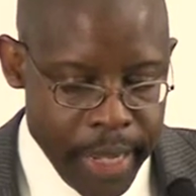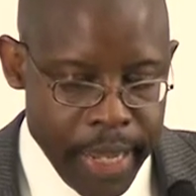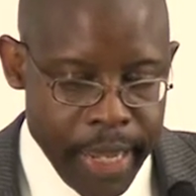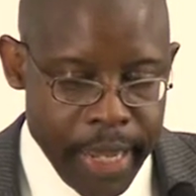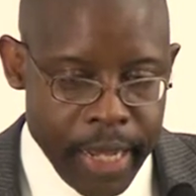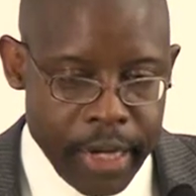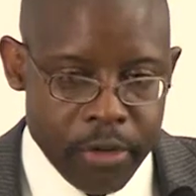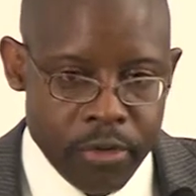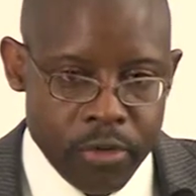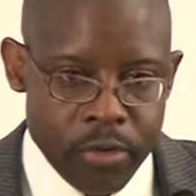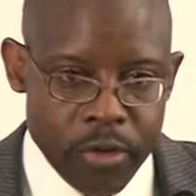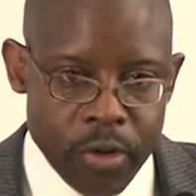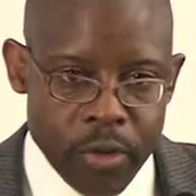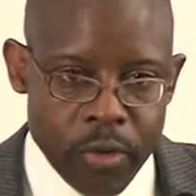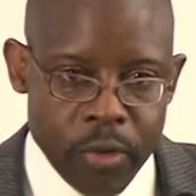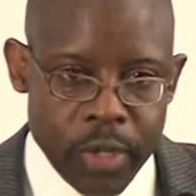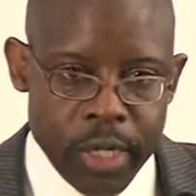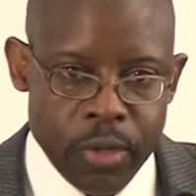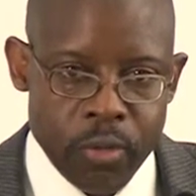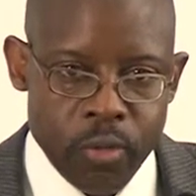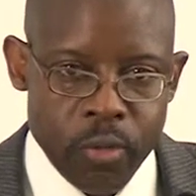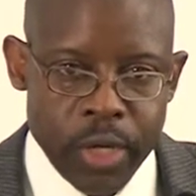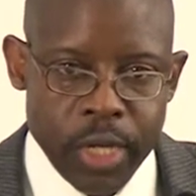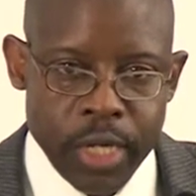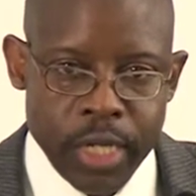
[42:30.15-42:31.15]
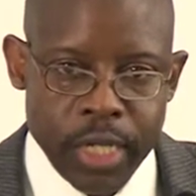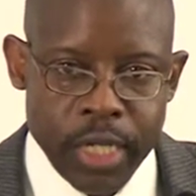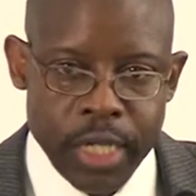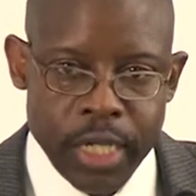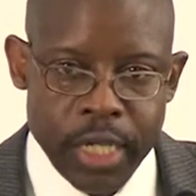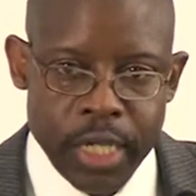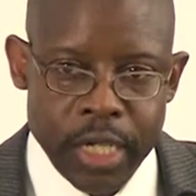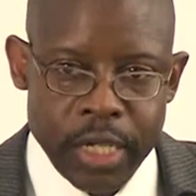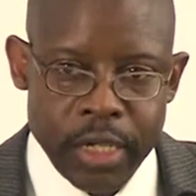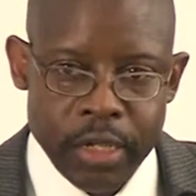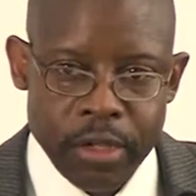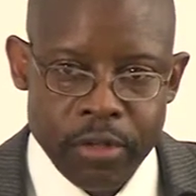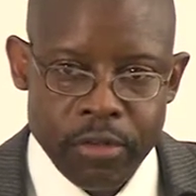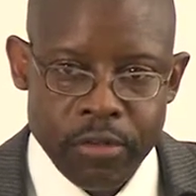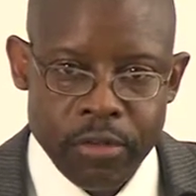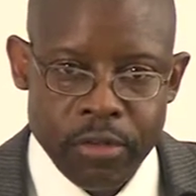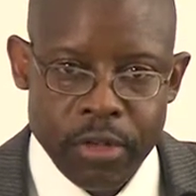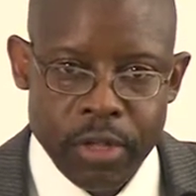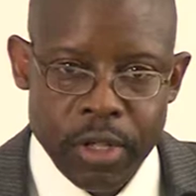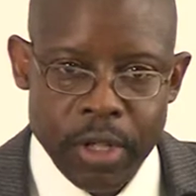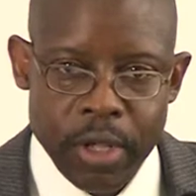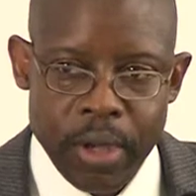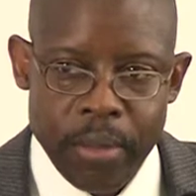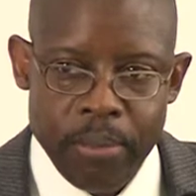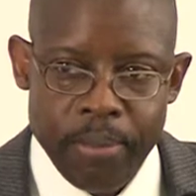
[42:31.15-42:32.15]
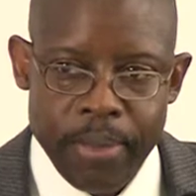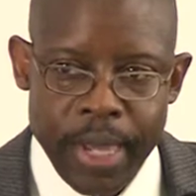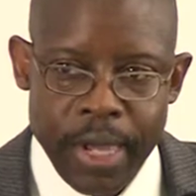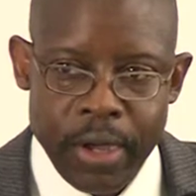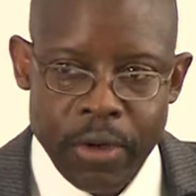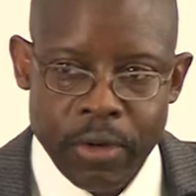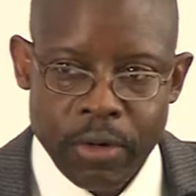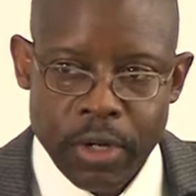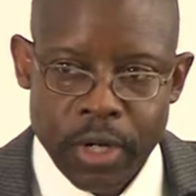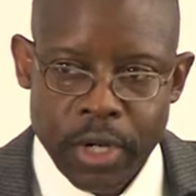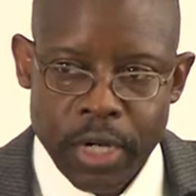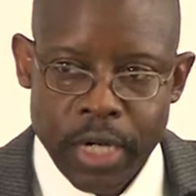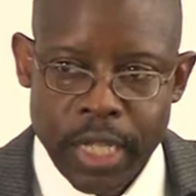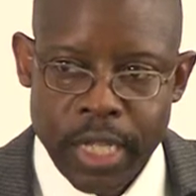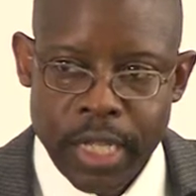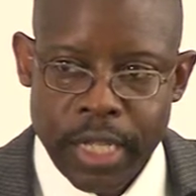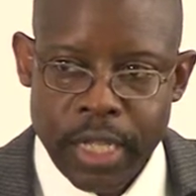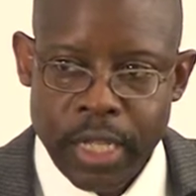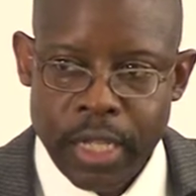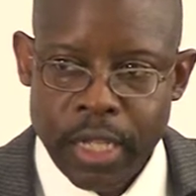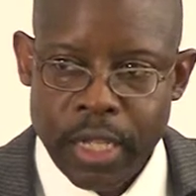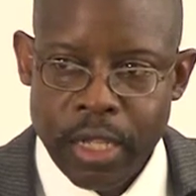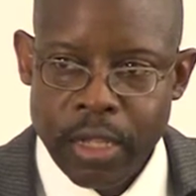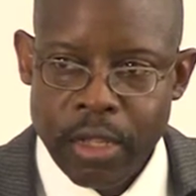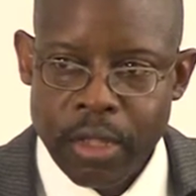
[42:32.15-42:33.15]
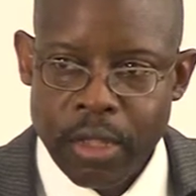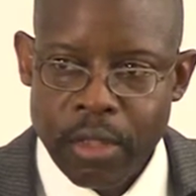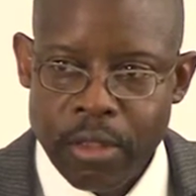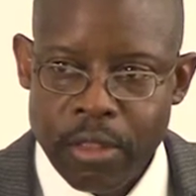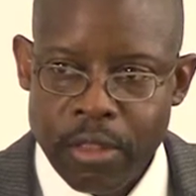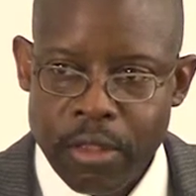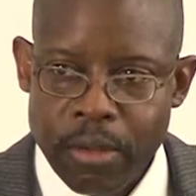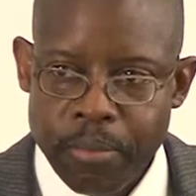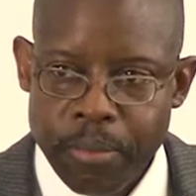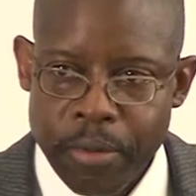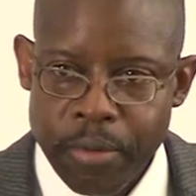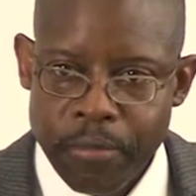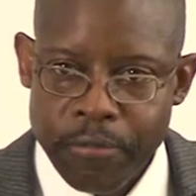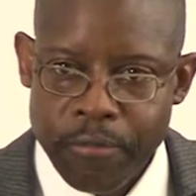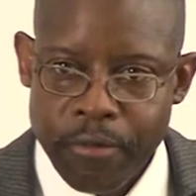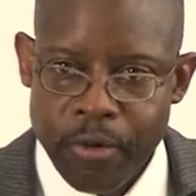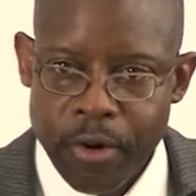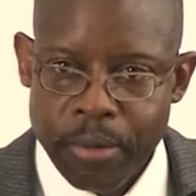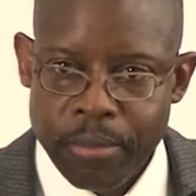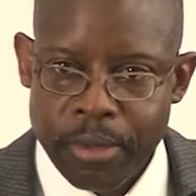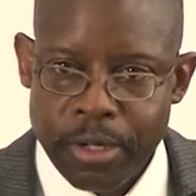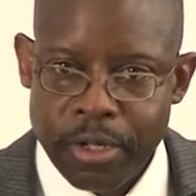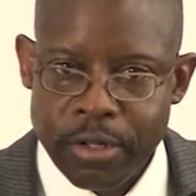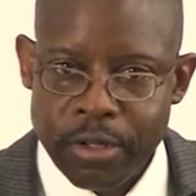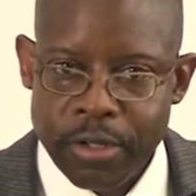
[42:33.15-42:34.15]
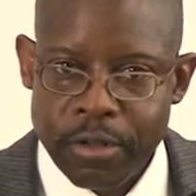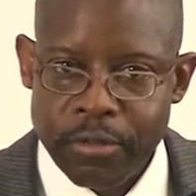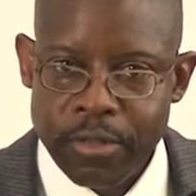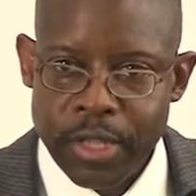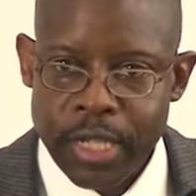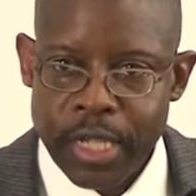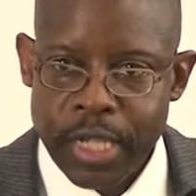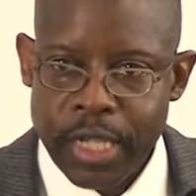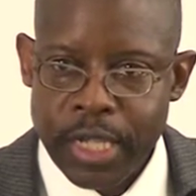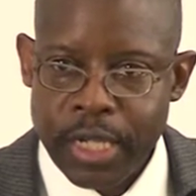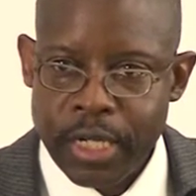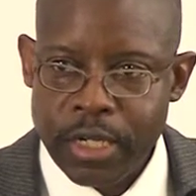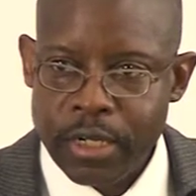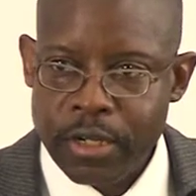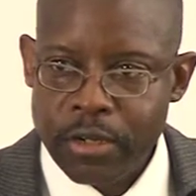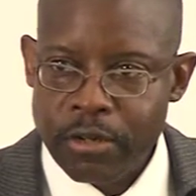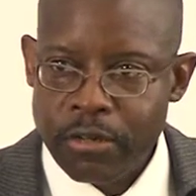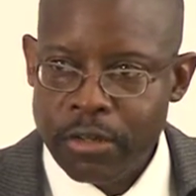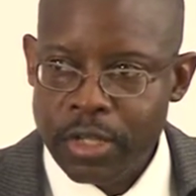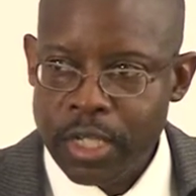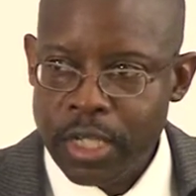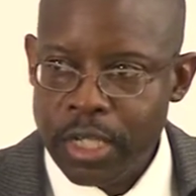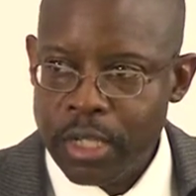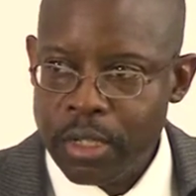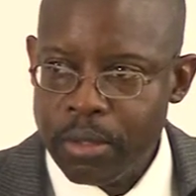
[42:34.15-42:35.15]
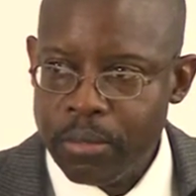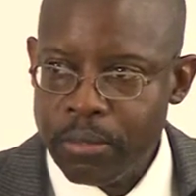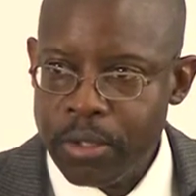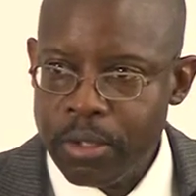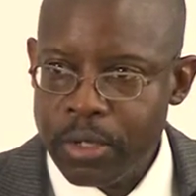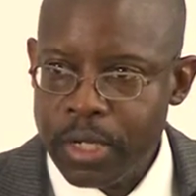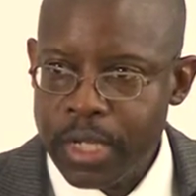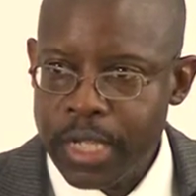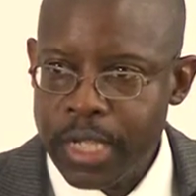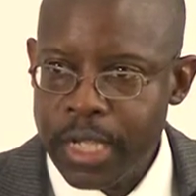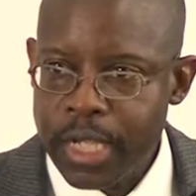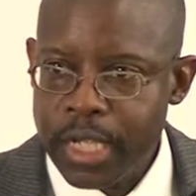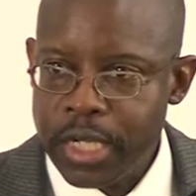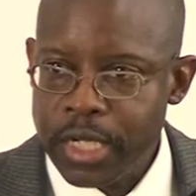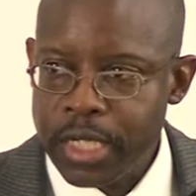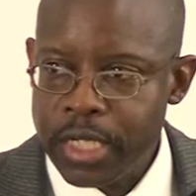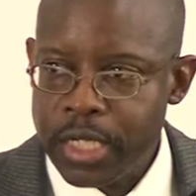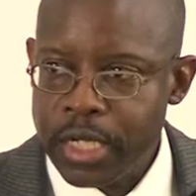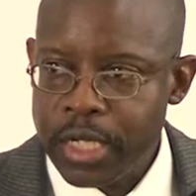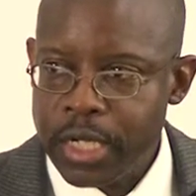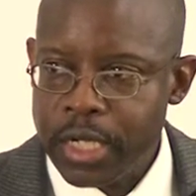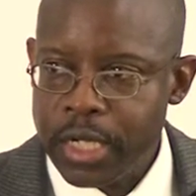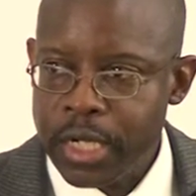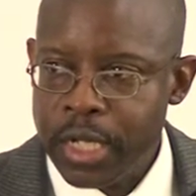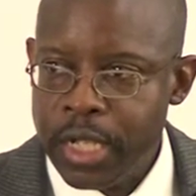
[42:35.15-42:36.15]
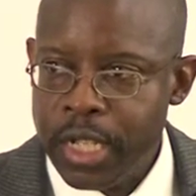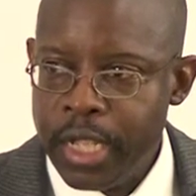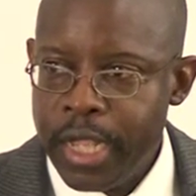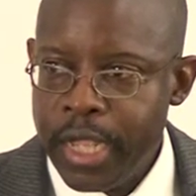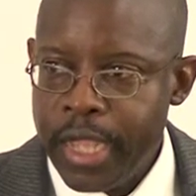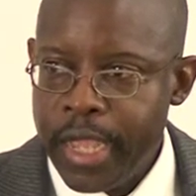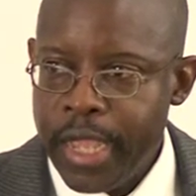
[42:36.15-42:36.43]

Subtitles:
And so it really is about linking the performance of the agency, communication,